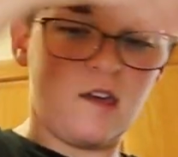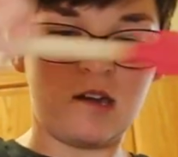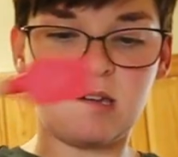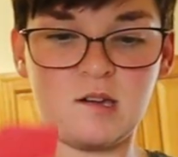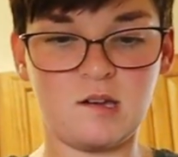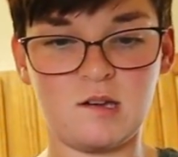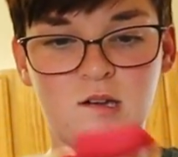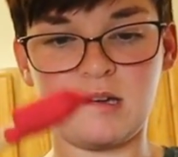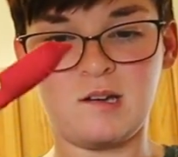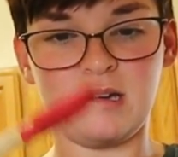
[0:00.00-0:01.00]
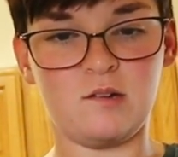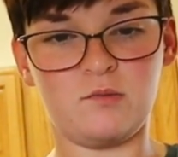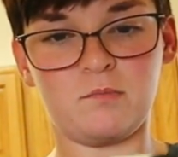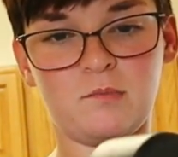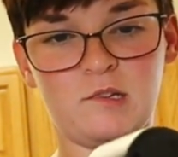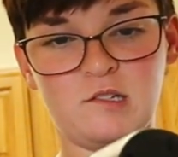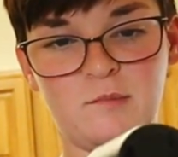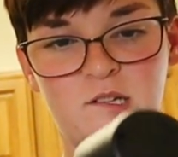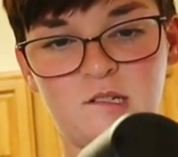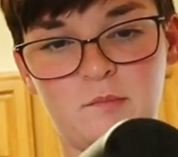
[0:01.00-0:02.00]
thick. Oop, I just
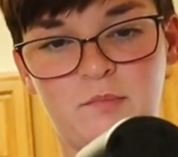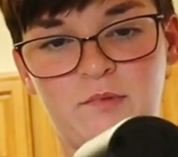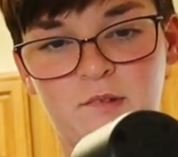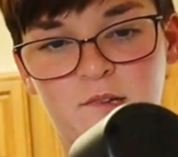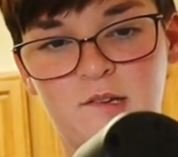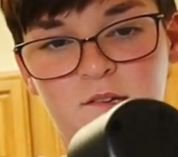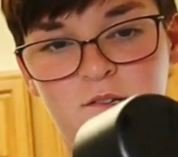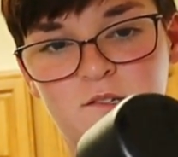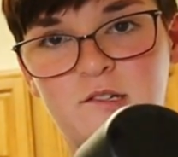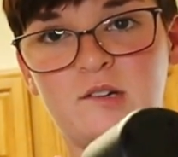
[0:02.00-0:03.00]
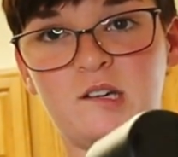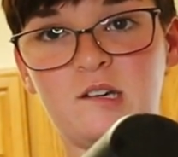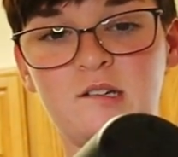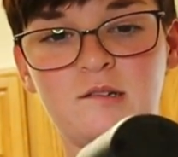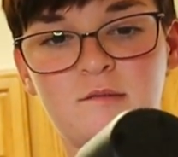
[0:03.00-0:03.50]
missed. Doing good.